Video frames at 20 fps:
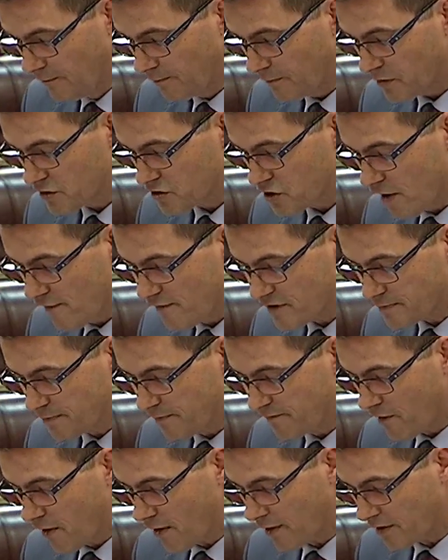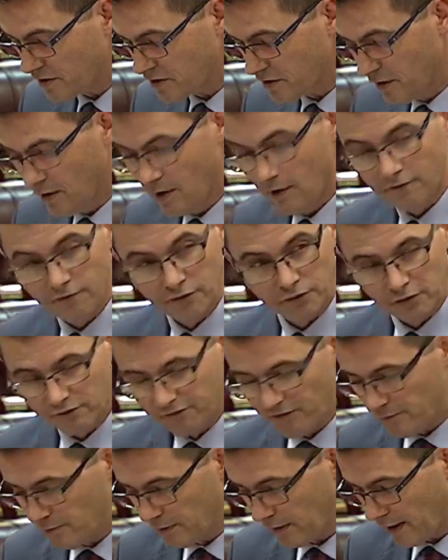The service providers for
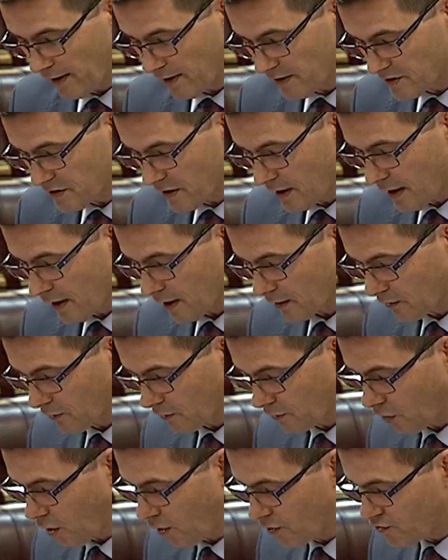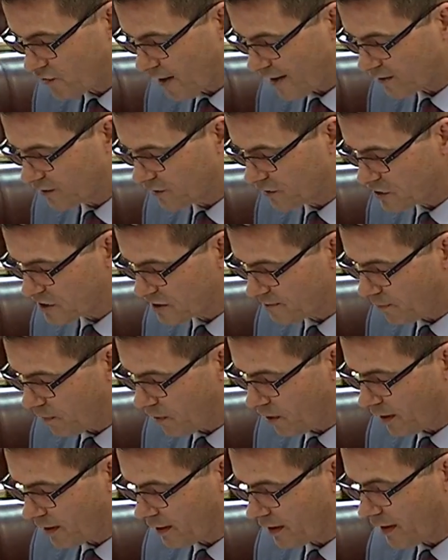defibrillators are con contracted to
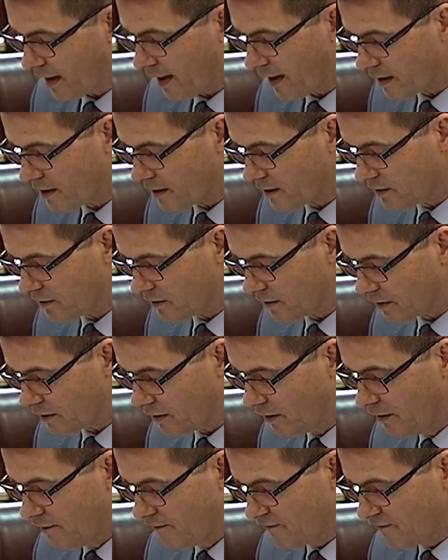supply an AED